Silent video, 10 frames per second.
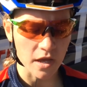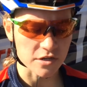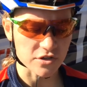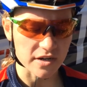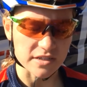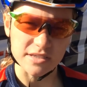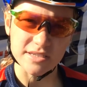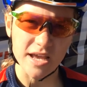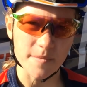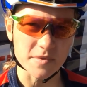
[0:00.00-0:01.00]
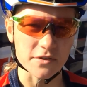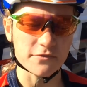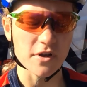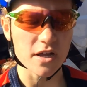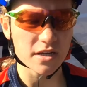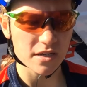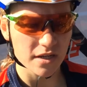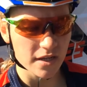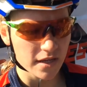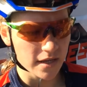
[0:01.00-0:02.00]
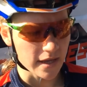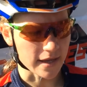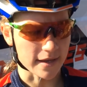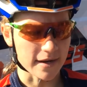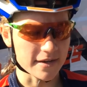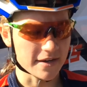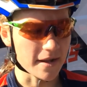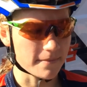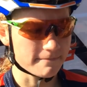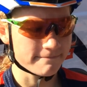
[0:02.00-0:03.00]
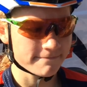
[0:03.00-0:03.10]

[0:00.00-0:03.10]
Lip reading: just tried to stay up in the front and ended up